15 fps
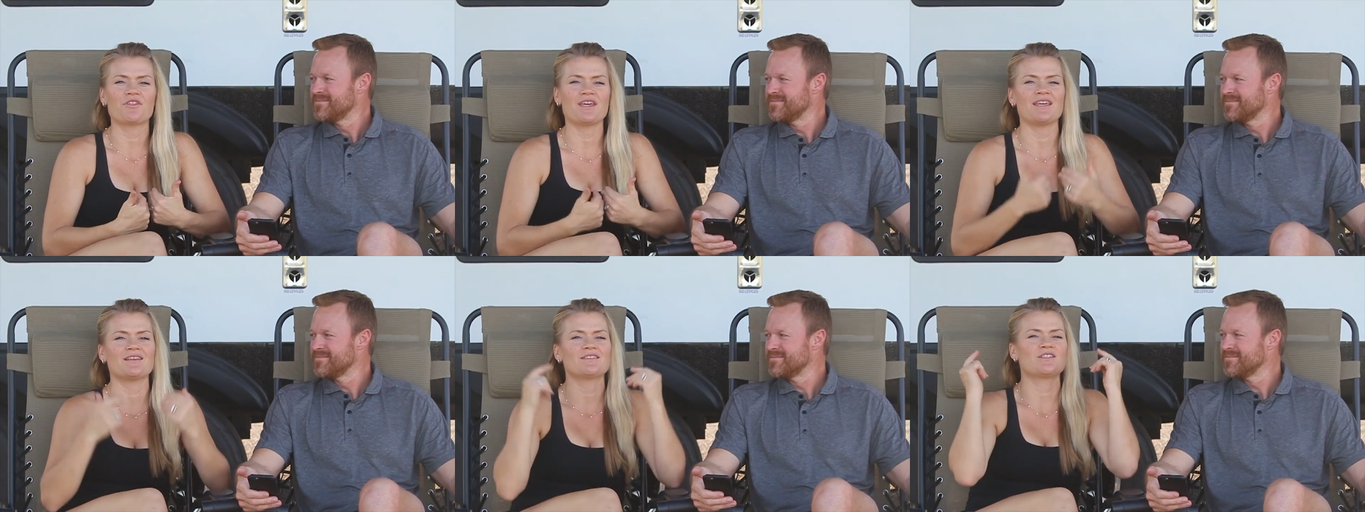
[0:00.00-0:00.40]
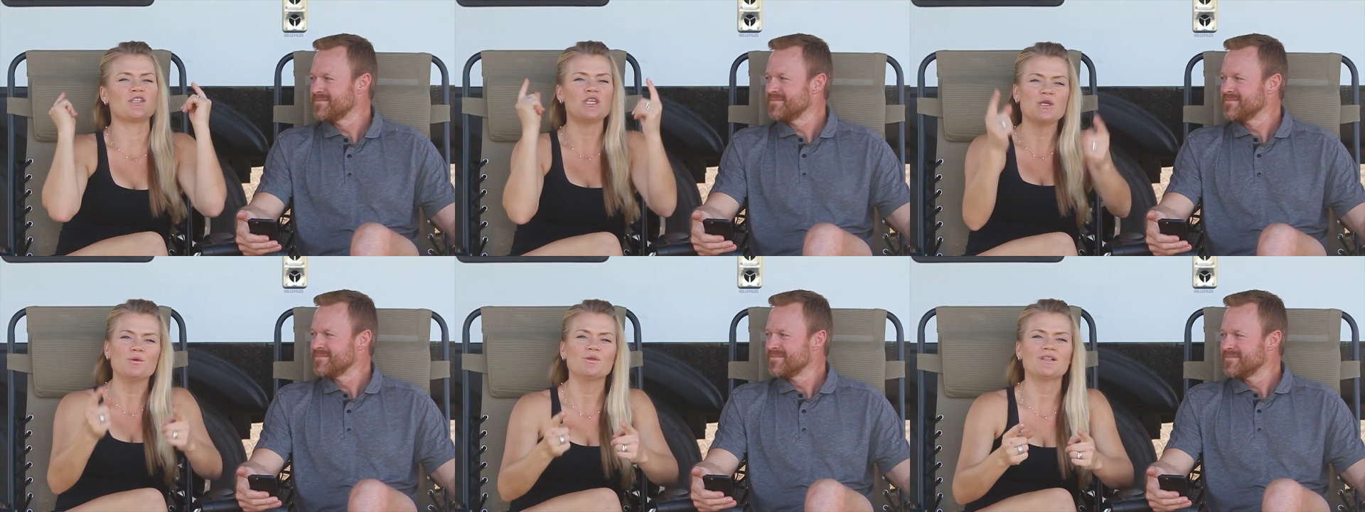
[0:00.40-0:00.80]
Speaker 1: things.
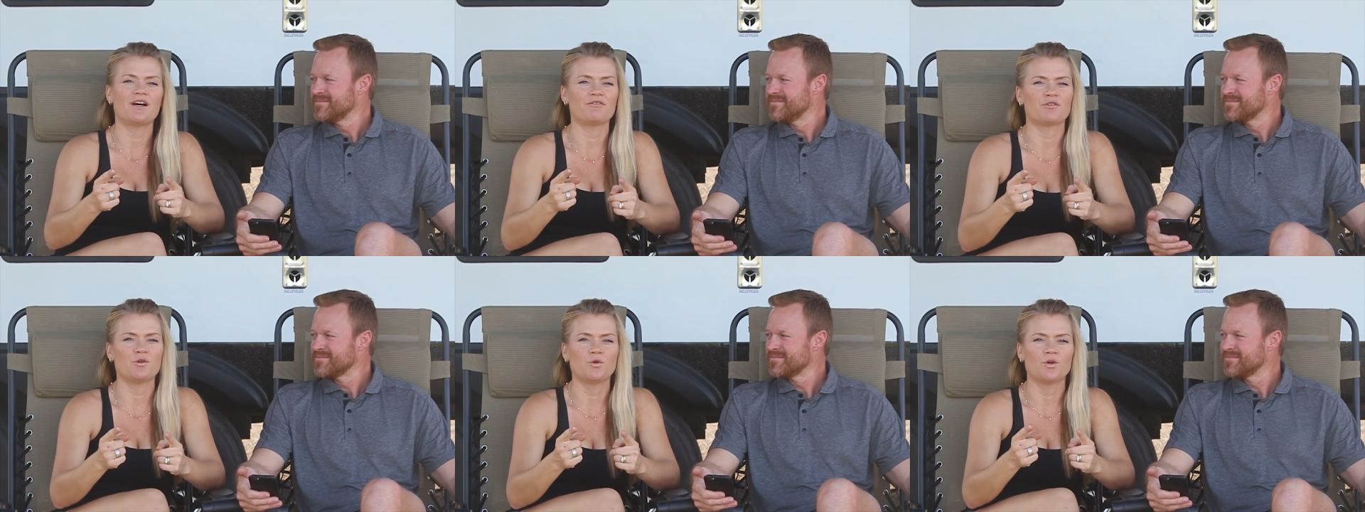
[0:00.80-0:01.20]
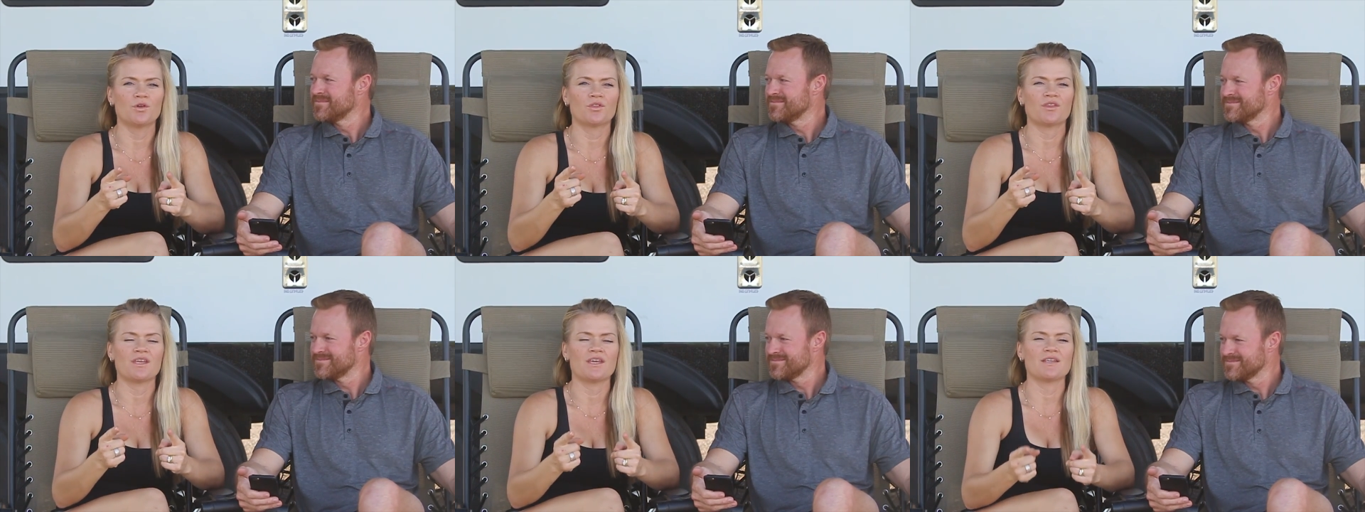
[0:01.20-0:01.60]
You love
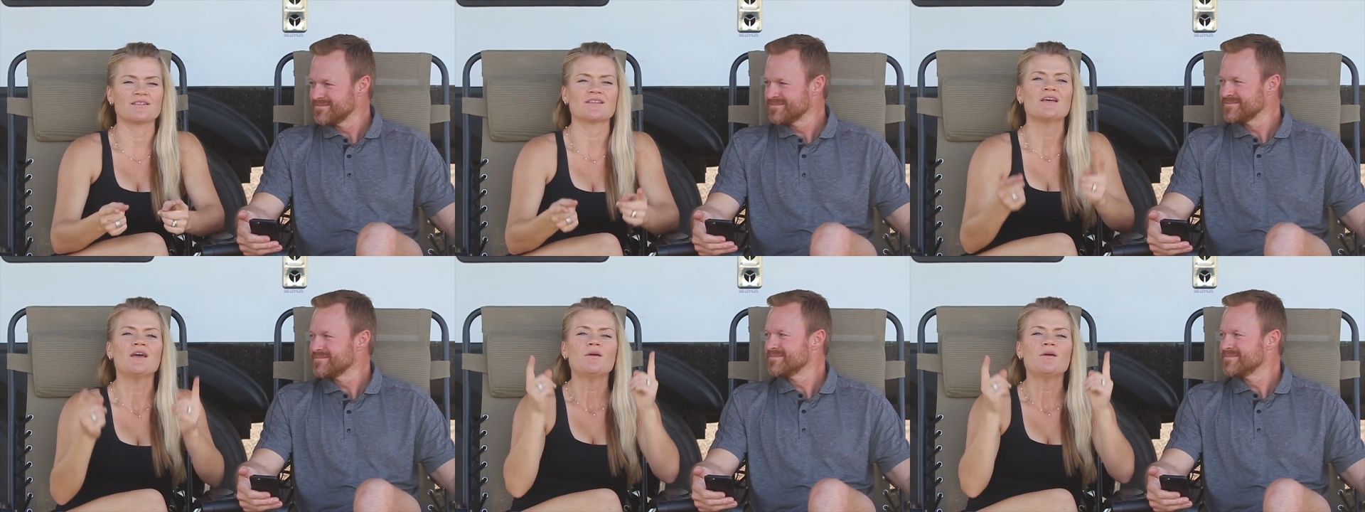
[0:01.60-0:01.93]
cool things.